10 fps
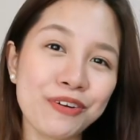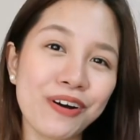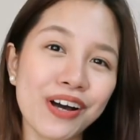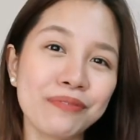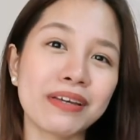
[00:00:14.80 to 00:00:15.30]

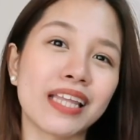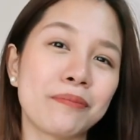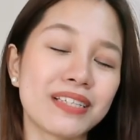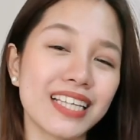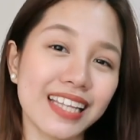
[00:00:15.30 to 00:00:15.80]
everyone, my
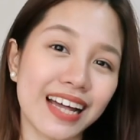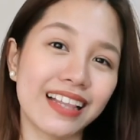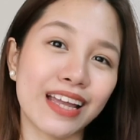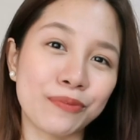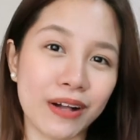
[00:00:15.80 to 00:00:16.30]
name is
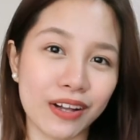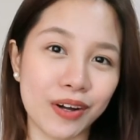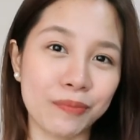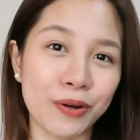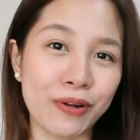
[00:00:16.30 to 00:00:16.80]
Annelle and
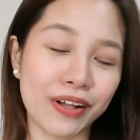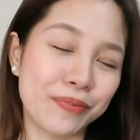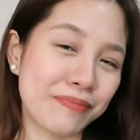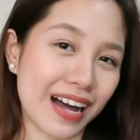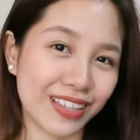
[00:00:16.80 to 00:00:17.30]
welcome or
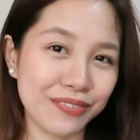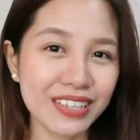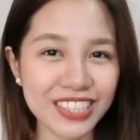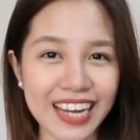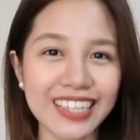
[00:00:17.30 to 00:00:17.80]
welcome back to
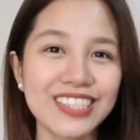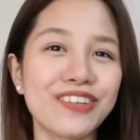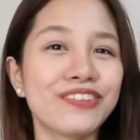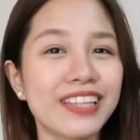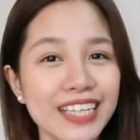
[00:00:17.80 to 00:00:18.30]
my channel.
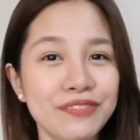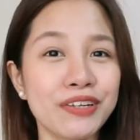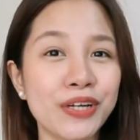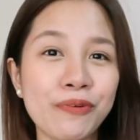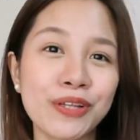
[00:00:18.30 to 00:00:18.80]
So in today's
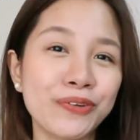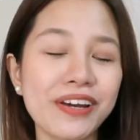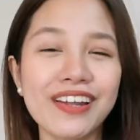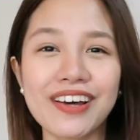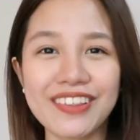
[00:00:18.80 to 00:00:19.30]
video, we're
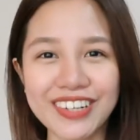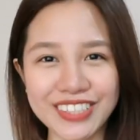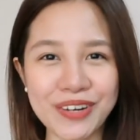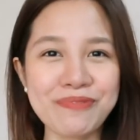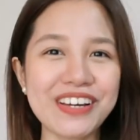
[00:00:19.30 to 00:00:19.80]
doing another
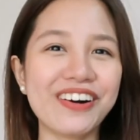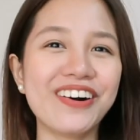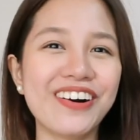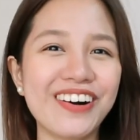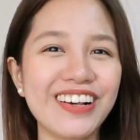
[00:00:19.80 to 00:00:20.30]
Shopee
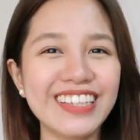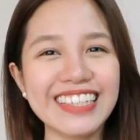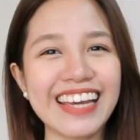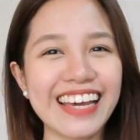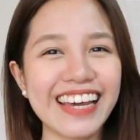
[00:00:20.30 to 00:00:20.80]
haul.
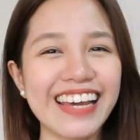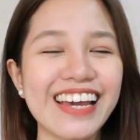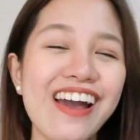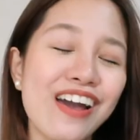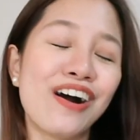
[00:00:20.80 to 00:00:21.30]

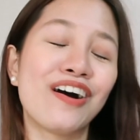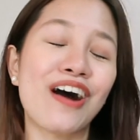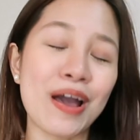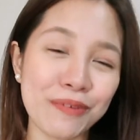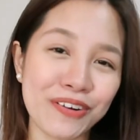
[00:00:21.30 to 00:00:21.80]
Yay!
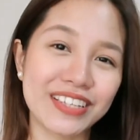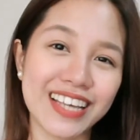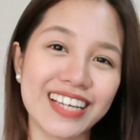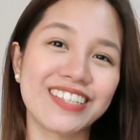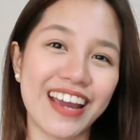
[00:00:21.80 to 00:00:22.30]
I'm always
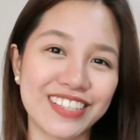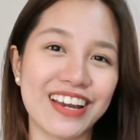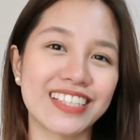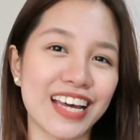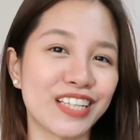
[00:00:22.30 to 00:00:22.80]
extra
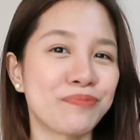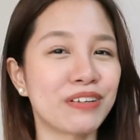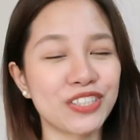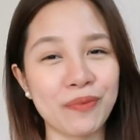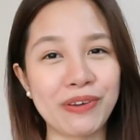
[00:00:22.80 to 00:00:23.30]
excited
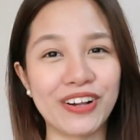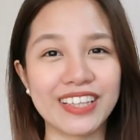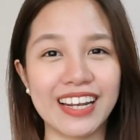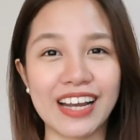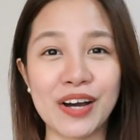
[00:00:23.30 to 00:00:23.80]
pag Shopee haul
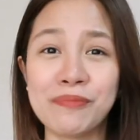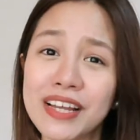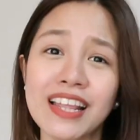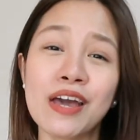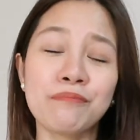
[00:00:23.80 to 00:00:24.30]
talaga.
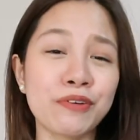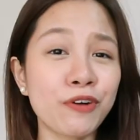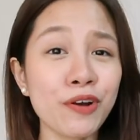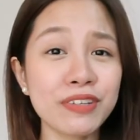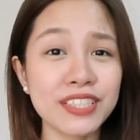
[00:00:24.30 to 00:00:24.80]
But
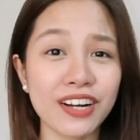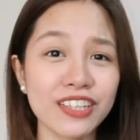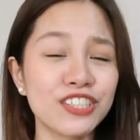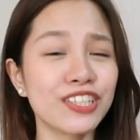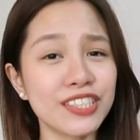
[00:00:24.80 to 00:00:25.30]
before we
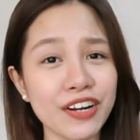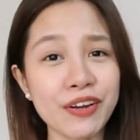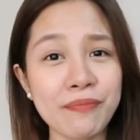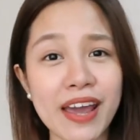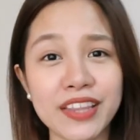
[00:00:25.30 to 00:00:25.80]
start, just a
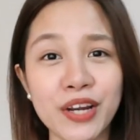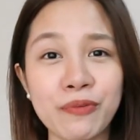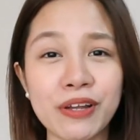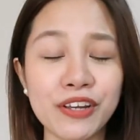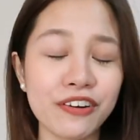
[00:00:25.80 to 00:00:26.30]
reminder,
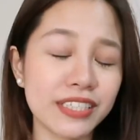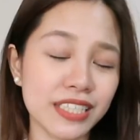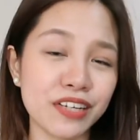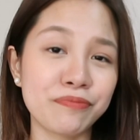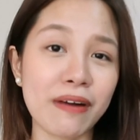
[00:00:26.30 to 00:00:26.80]
when you
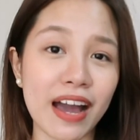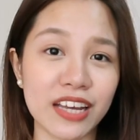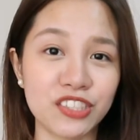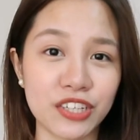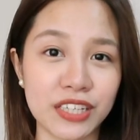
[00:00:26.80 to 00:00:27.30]
receive
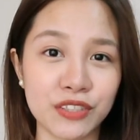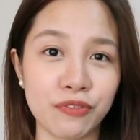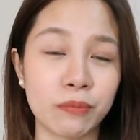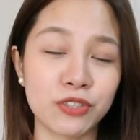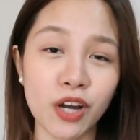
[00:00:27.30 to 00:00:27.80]
packages
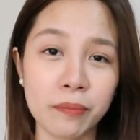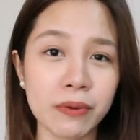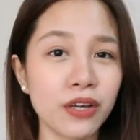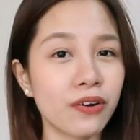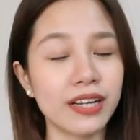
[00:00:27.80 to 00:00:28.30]
from
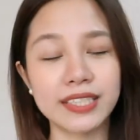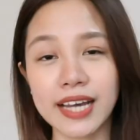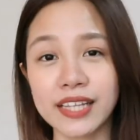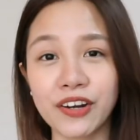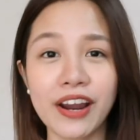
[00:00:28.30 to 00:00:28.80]
Shopee or
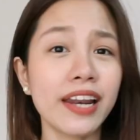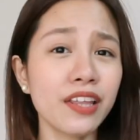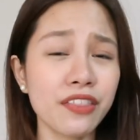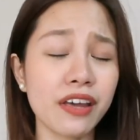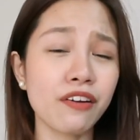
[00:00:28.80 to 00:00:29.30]
Lazada or
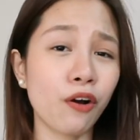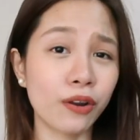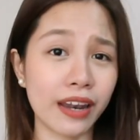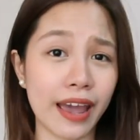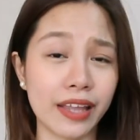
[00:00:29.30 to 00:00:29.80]
anything
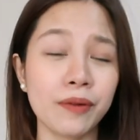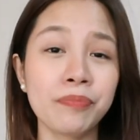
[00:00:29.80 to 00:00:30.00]
online,